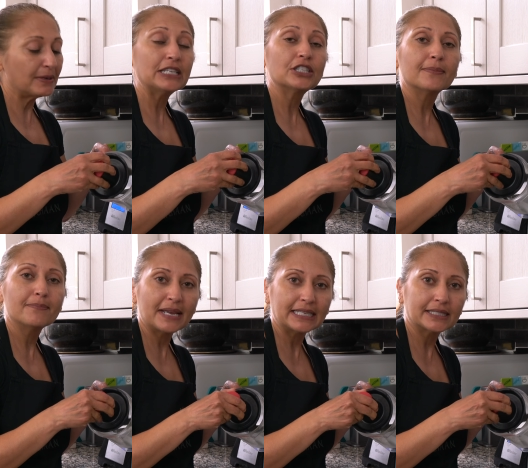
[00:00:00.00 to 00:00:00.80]
me to
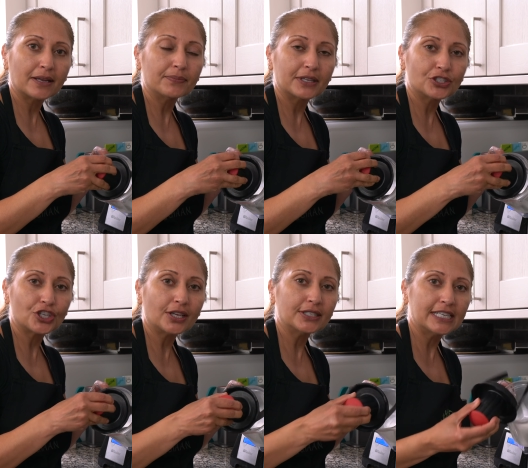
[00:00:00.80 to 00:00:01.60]
mix up the
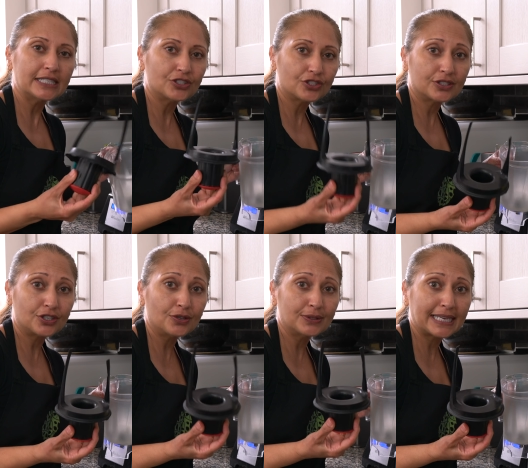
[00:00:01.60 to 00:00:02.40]
chutneys just
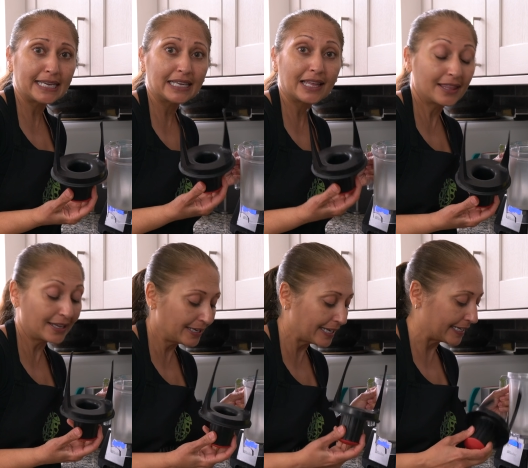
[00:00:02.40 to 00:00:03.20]
using
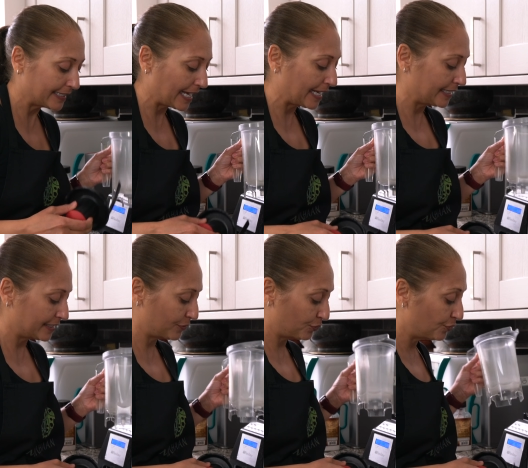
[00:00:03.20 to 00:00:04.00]
the lid, and
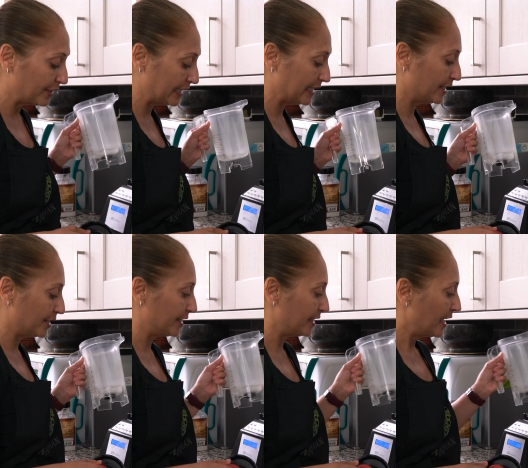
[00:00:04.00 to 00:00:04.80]
it's really
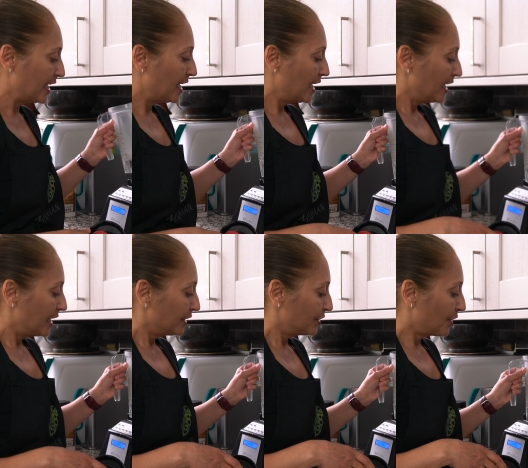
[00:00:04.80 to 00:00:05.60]
good.
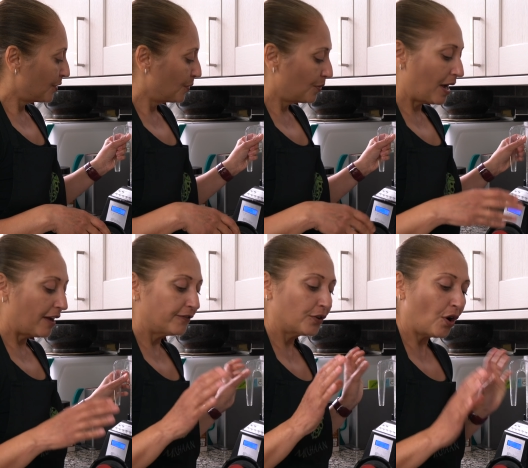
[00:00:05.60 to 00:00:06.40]
So
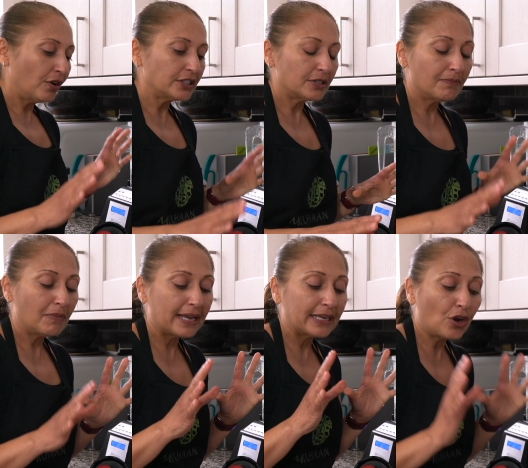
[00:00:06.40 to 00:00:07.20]
I've got
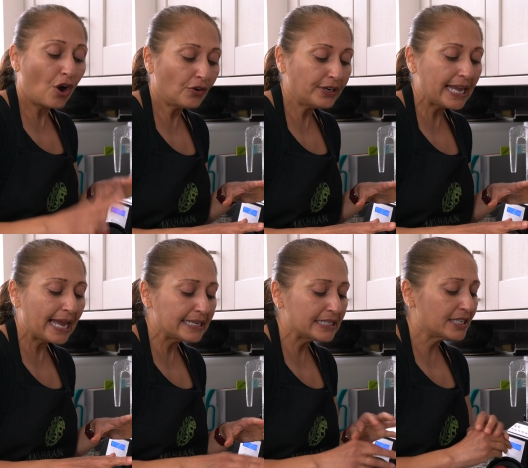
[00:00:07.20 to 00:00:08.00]
my
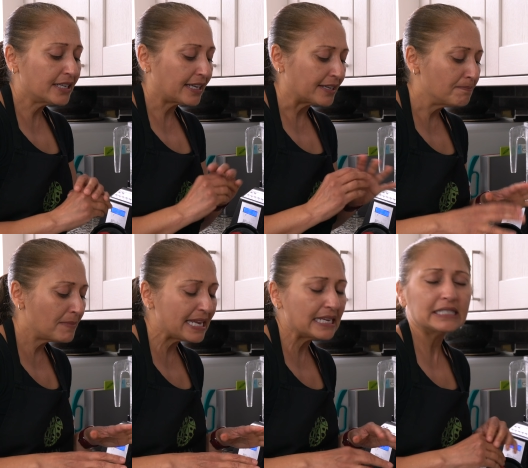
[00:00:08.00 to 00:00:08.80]
coriander and
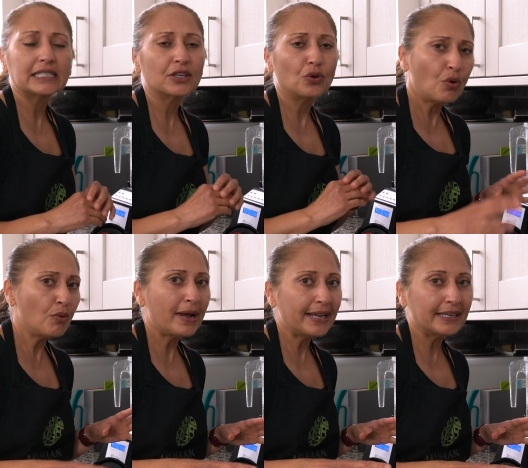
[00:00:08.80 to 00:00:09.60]
mint and
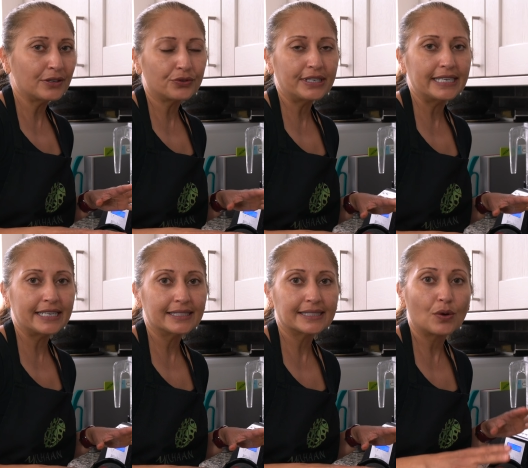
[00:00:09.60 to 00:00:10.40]
all my
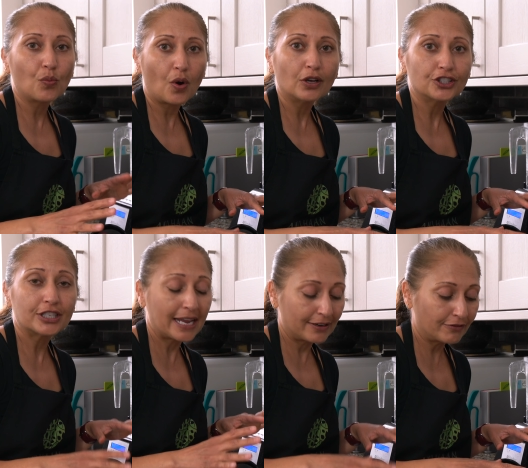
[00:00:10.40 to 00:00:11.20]
ingredients are
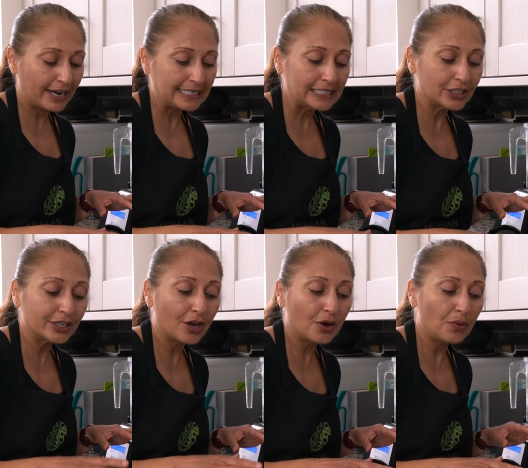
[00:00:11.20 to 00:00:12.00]
washed and ready to
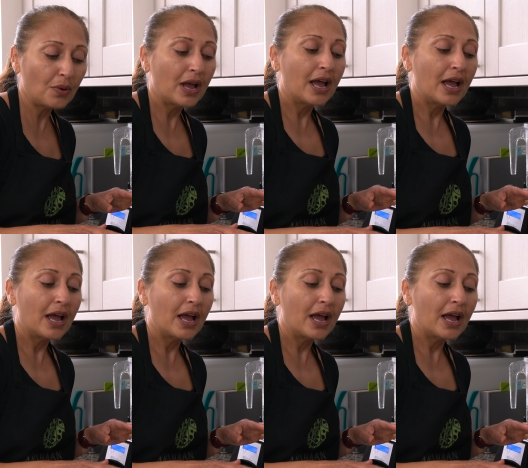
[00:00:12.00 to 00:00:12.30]
go.